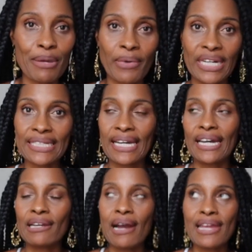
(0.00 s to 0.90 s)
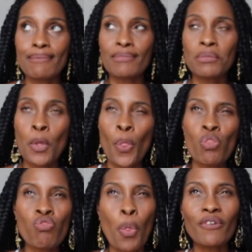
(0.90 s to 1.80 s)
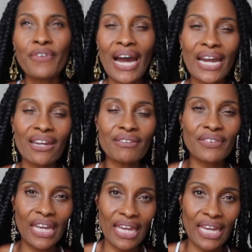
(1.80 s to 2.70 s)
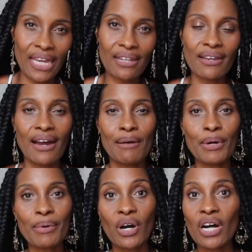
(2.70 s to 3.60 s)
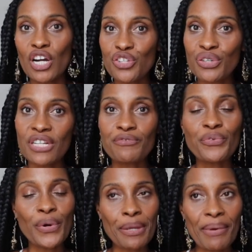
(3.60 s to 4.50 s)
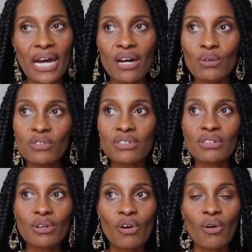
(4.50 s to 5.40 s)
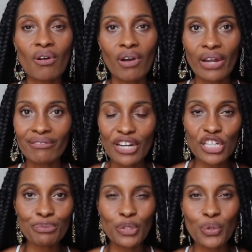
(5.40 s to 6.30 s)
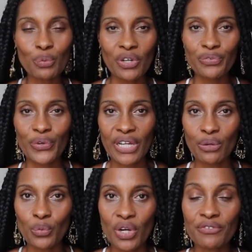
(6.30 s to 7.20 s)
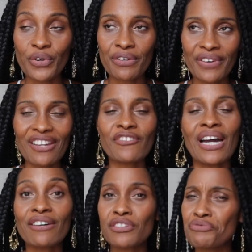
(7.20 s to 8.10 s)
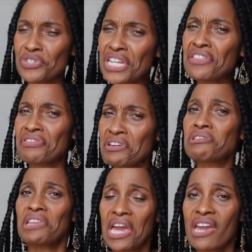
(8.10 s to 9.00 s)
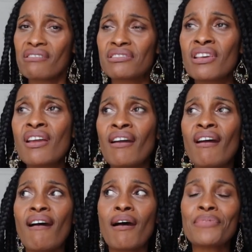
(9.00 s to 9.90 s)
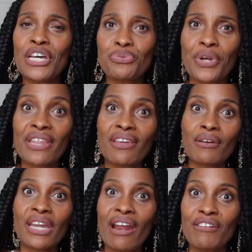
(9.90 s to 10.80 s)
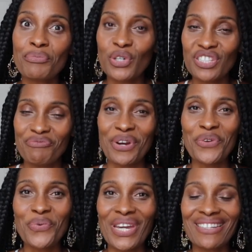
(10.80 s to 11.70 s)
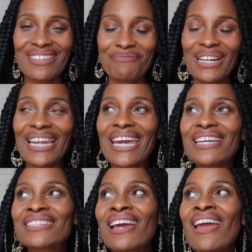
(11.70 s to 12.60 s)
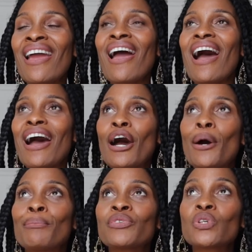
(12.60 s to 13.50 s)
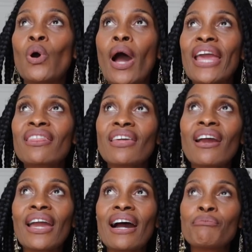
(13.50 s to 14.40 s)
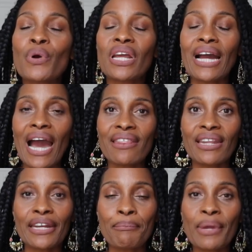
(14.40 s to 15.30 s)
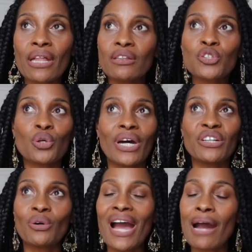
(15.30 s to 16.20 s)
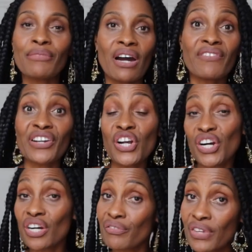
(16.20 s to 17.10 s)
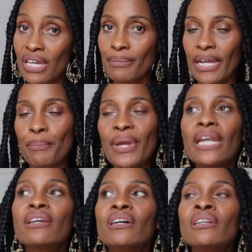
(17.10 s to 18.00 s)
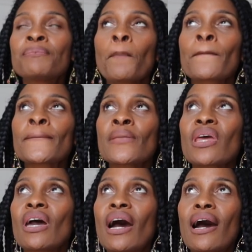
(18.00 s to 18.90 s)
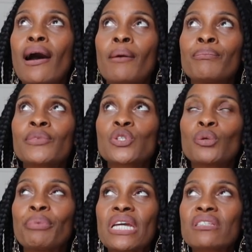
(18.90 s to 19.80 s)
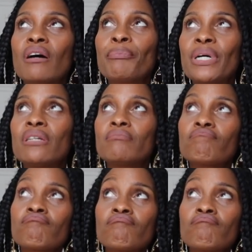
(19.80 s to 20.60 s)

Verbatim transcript: body type. I am 5'8", I'm about 140 pounds. I range between 140 and 145. I have some really thick legs. Um, that's where I think I carry most of my weight in my legs. Um, so I think I have more like athletic build, so I don't, I'm not very curvy in my opinion. Um, so based upon